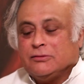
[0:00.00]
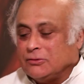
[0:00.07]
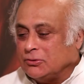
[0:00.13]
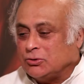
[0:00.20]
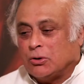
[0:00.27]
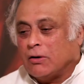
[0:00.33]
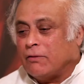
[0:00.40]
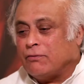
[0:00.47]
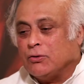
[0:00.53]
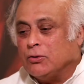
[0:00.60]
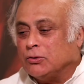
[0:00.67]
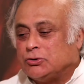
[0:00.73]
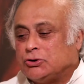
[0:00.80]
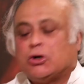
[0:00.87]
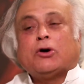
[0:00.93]

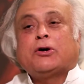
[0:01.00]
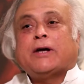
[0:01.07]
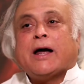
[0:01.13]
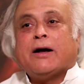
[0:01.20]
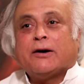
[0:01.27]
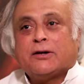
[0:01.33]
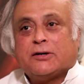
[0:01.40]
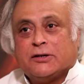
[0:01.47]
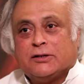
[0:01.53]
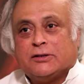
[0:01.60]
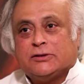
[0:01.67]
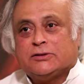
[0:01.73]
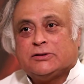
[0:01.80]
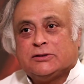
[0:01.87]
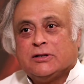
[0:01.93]
short
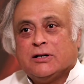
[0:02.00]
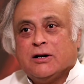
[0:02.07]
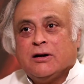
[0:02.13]
characters,